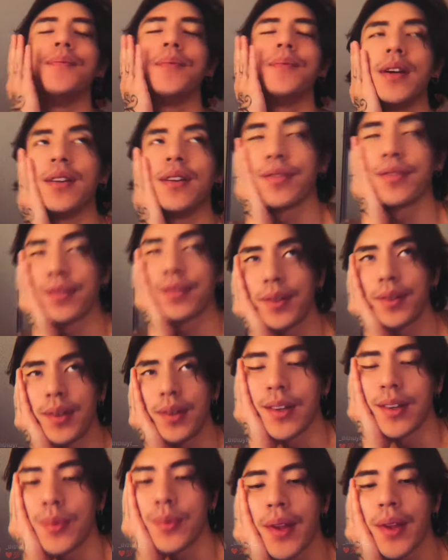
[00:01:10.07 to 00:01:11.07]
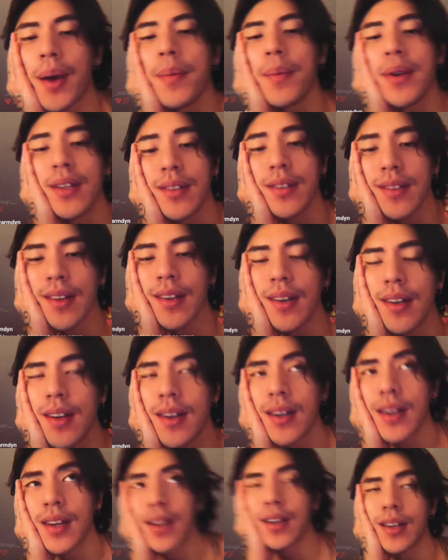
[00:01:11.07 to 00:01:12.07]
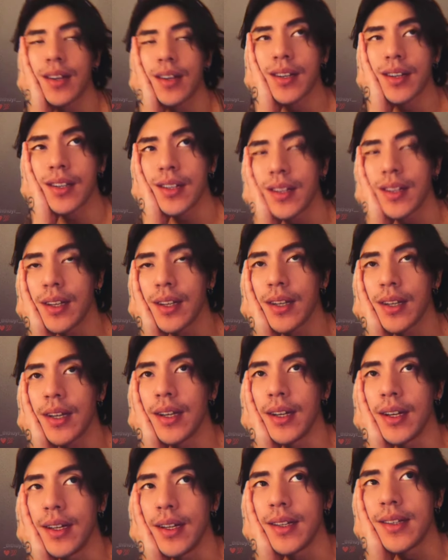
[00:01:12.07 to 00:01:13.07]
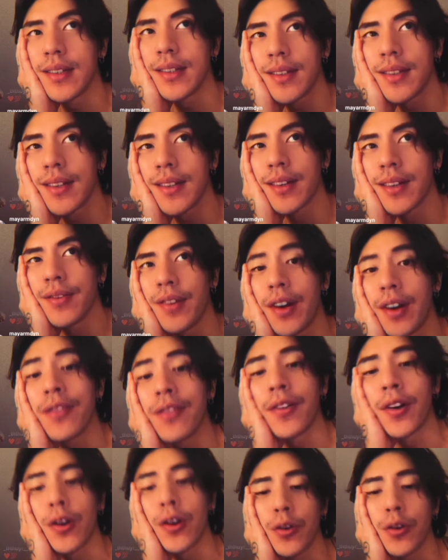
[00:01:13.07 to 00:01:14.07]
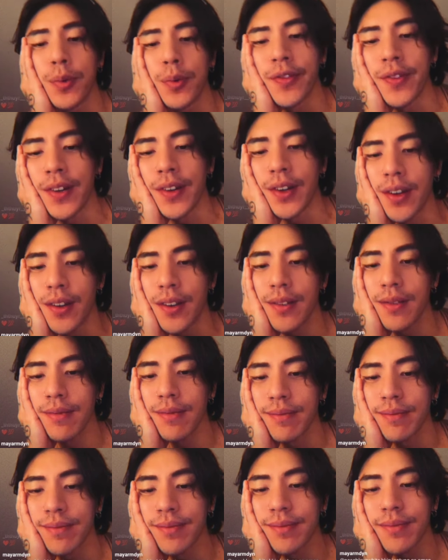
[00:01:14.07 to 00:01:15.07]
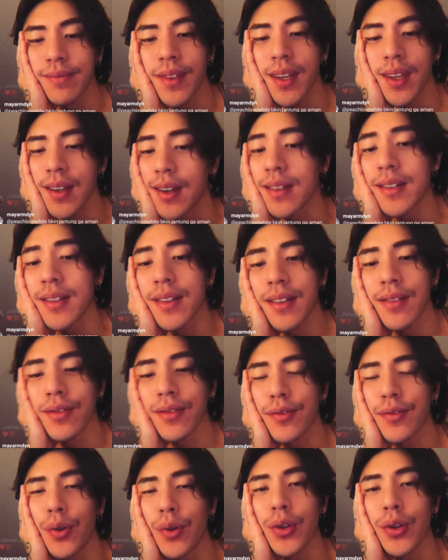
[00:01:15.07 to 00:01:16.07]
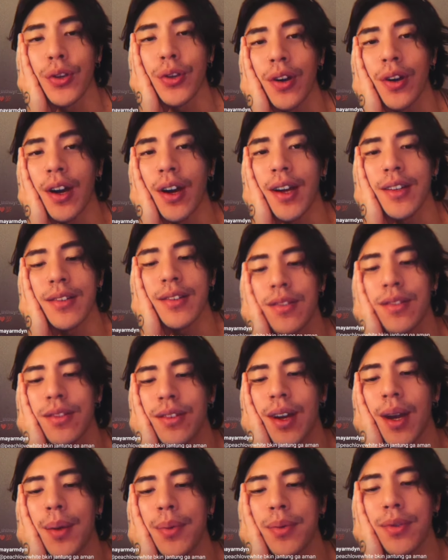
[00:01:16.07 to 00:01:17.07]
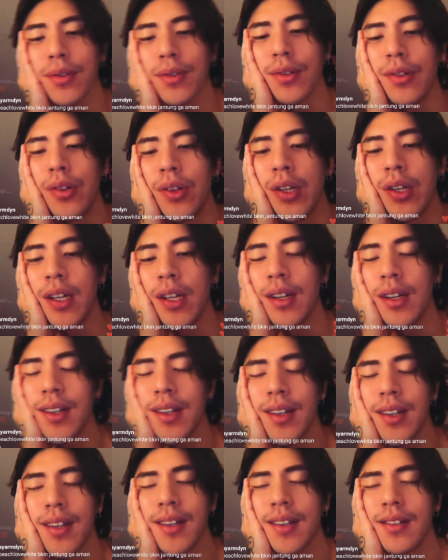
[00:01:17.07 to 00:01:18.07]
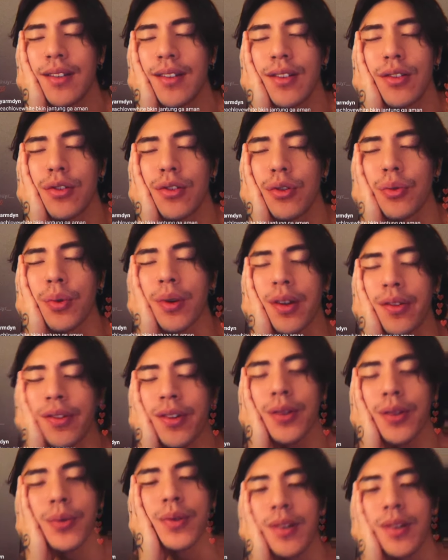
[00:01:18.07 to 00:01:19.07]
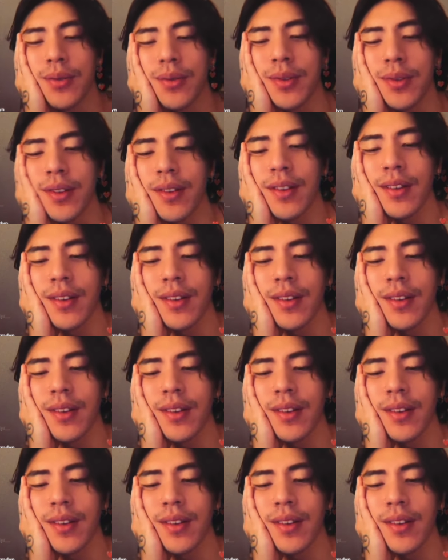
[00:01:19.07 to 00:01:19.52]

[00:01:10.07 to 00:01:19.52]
If with that being said, it is a very vulnerable video. It's for you guys to absolutely just do whatever you want with.